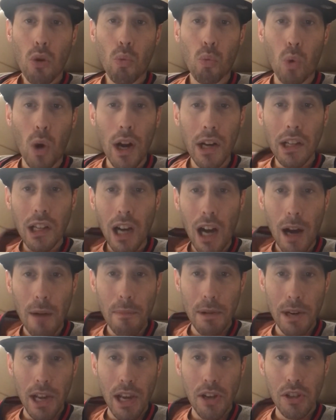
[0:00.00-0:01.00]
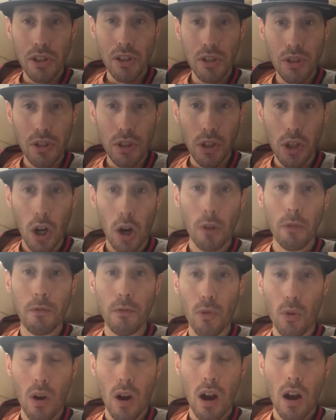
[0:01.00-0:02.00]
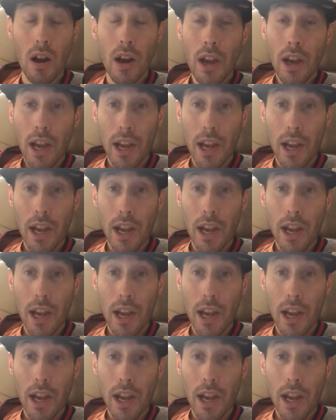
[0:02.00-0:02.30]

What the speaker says: what combinations to go for